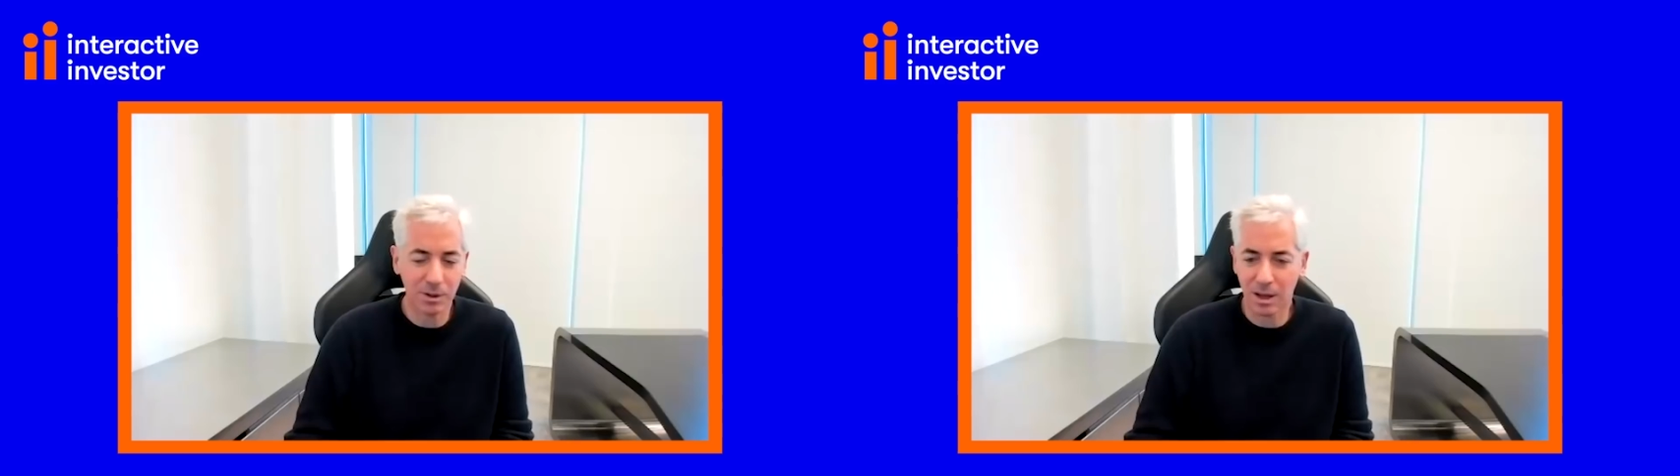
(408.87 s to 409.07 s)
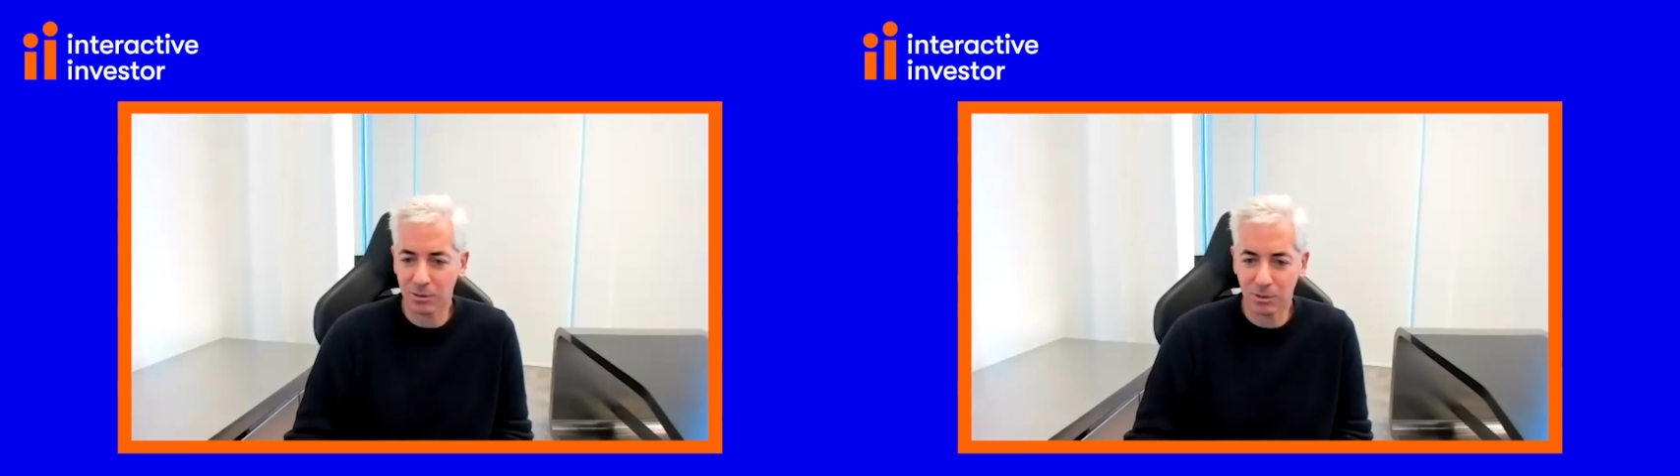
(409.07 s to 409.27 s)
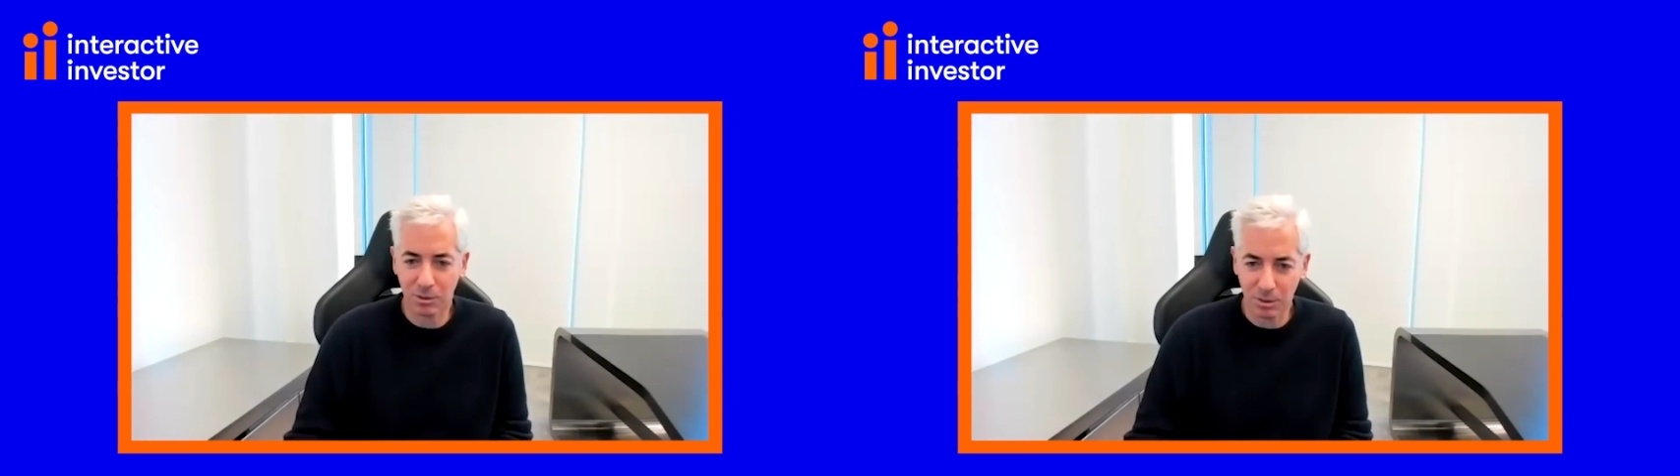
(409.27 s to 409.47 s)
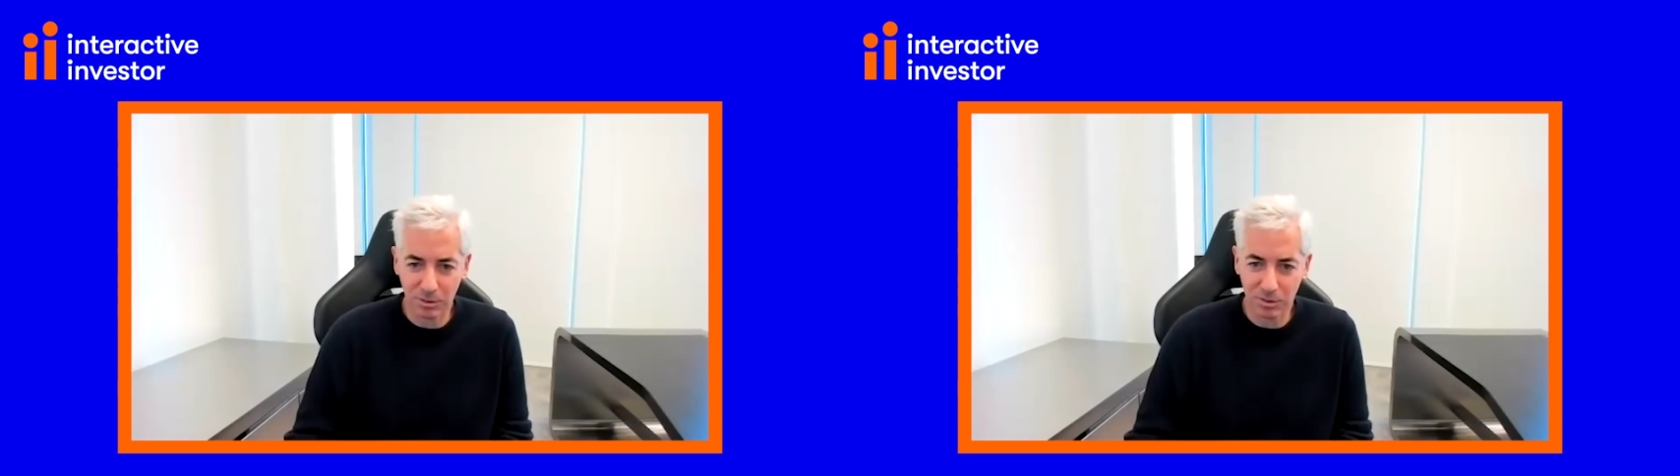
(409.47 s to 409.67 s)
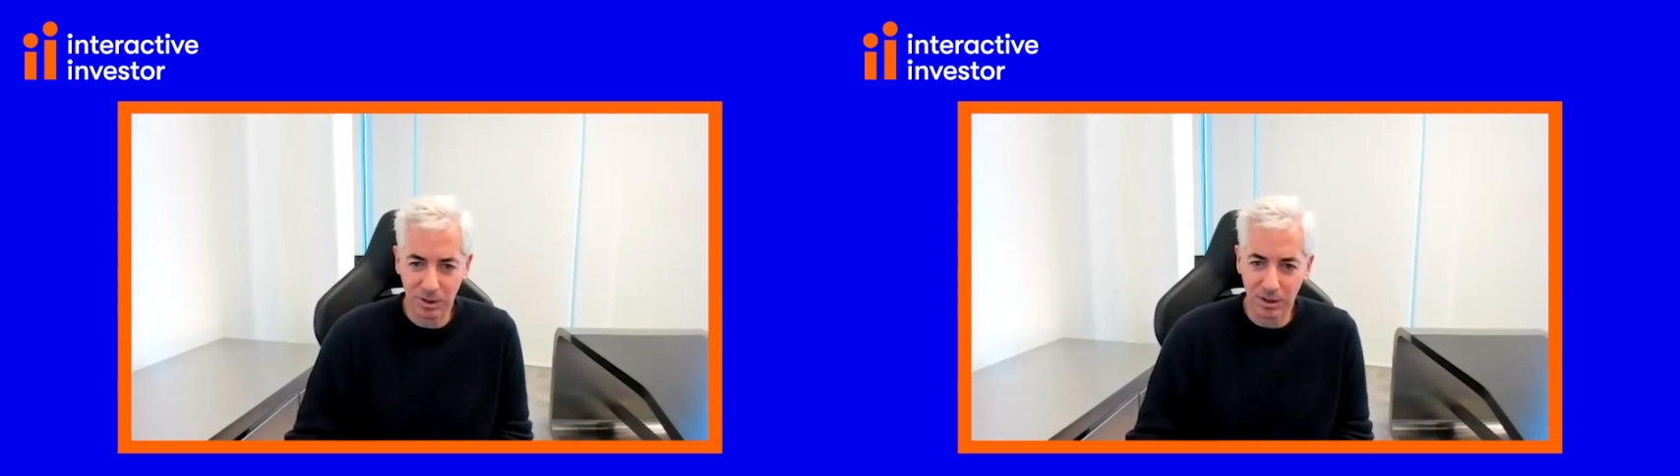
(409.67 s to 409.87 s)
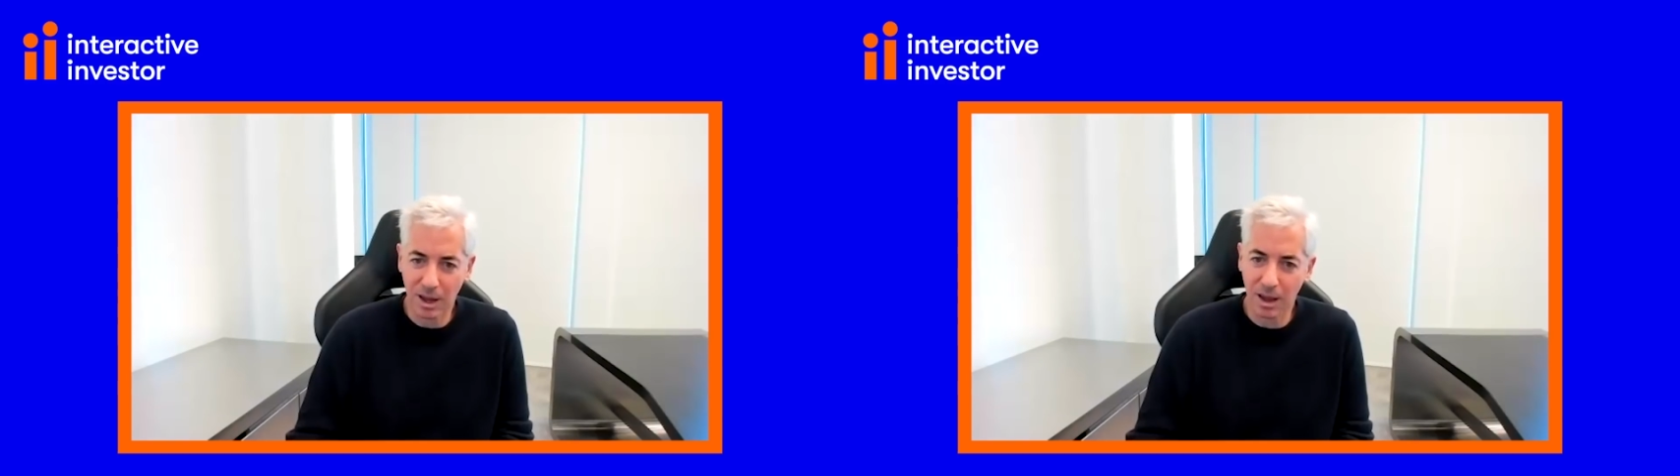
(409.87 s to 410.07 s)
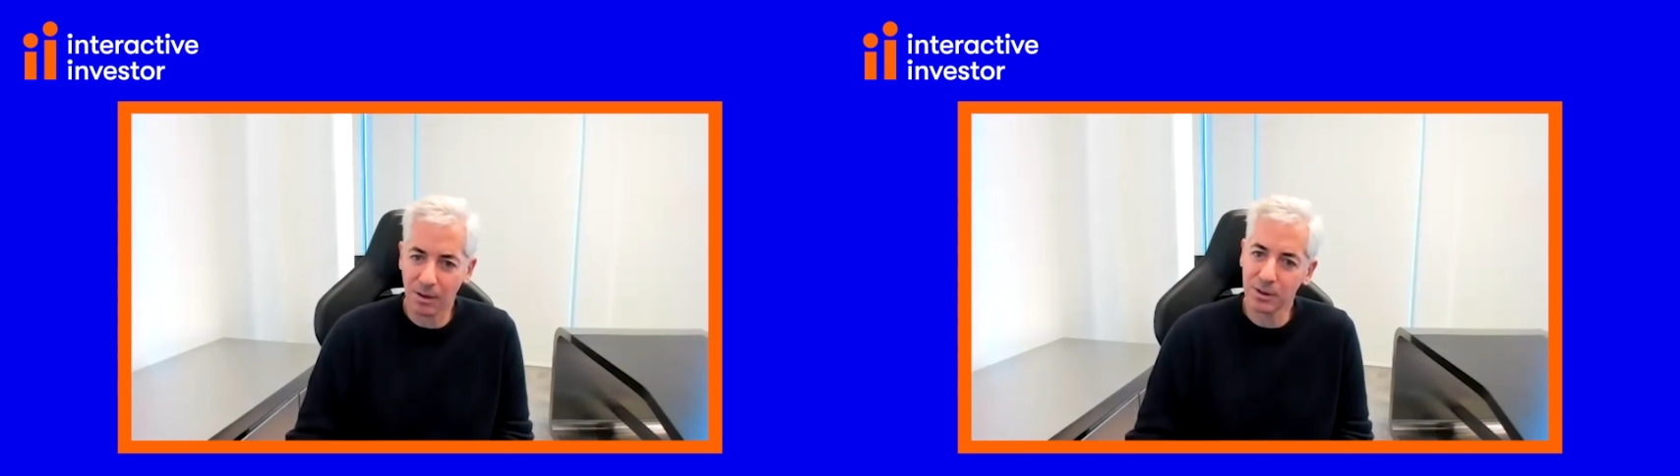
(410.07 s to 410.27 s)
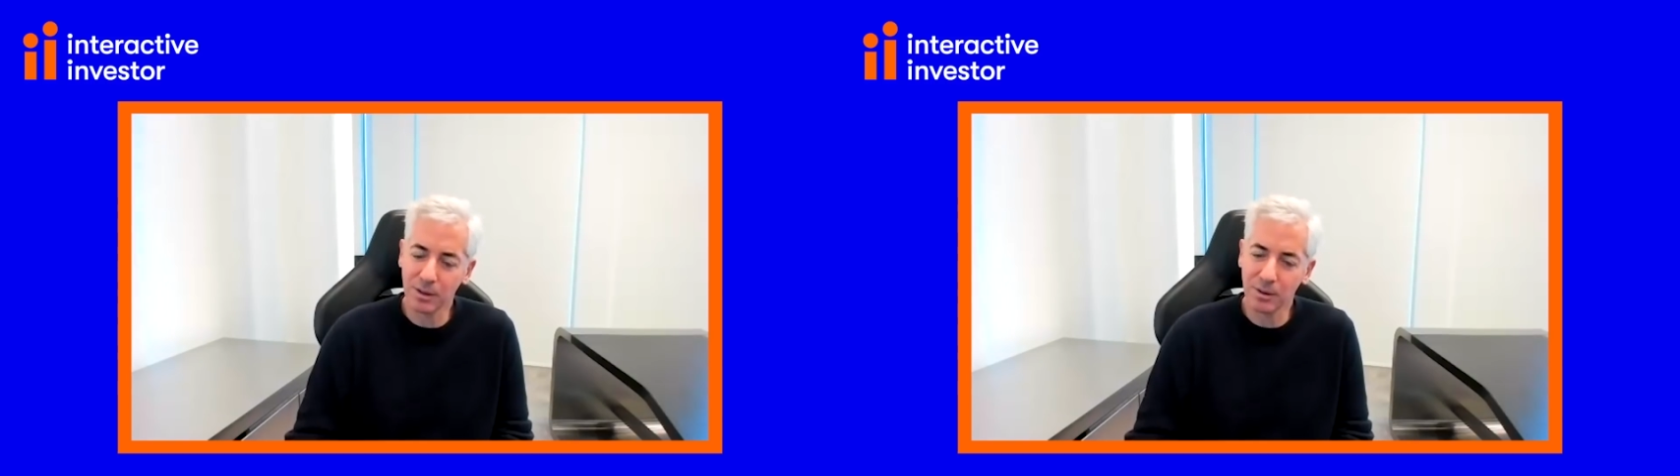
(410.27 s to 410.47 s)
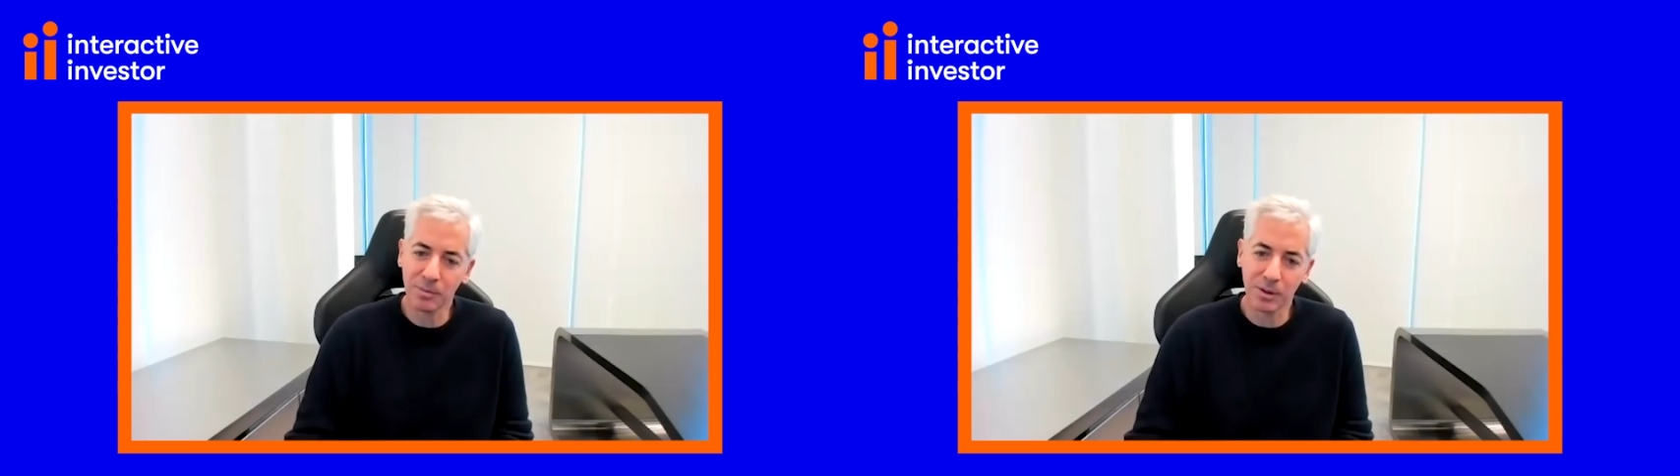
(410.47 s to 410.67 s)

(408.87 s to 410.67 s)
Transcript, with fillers: A lot of degrees of cyclicality.